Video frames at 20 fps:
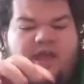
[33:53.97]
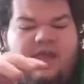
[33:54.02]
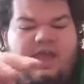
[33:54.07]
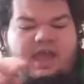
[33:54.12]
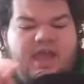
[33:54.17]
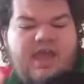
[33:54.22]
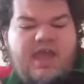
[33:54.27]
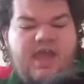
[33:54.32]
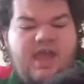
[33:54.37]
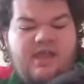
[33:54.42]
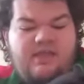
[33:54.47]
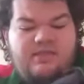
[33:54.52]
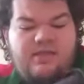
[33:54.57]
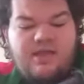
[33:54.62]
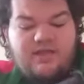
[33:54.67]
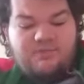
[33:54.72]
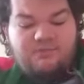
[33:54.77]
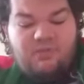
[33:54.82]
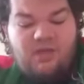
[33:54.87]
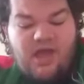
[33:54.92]
And
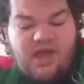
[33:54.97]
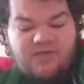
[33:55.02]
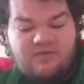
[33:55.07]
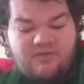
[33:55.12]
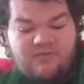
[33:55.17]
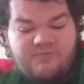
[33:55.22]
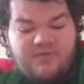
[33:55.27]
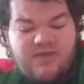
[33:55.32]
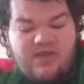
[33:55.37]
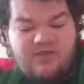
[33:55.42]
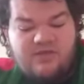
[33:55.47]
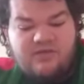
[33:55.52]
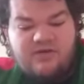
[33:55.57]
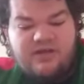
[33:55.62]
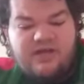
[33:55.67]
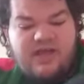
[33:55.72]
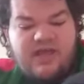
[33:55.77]
this plush review is going to